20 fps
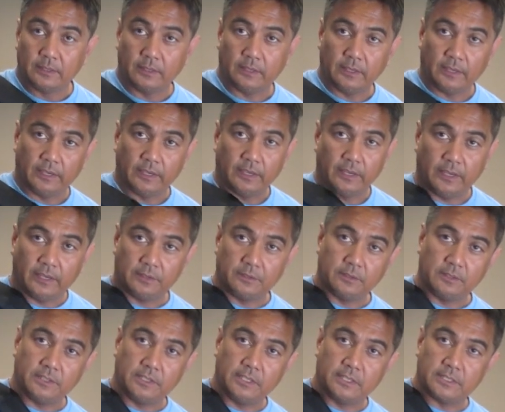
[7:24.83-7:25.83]
I had
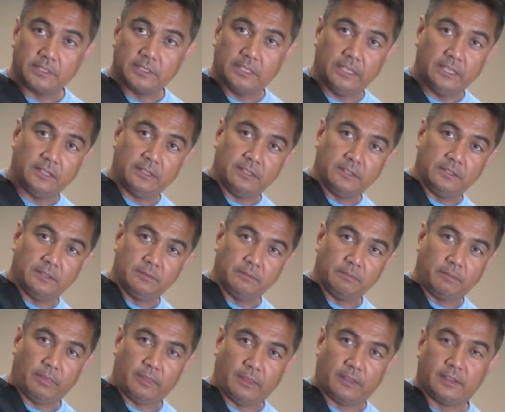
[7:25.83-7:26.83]
to adjust that, get some,
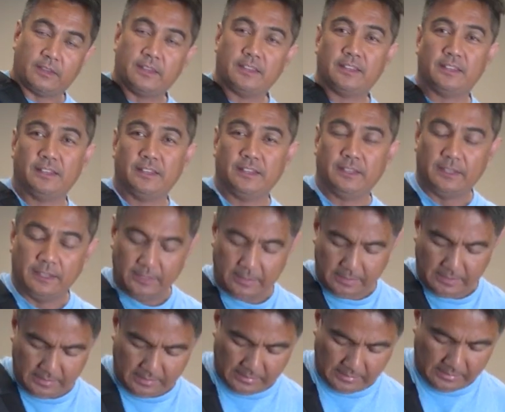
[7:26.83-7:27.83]

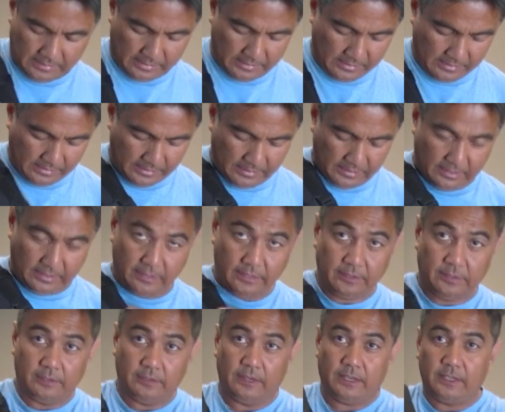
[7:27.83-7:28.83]

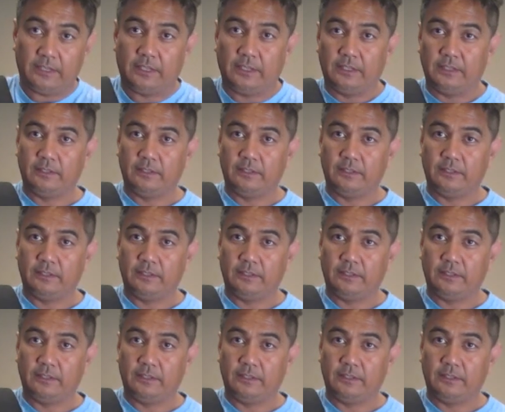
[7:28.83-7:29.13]
and you lock.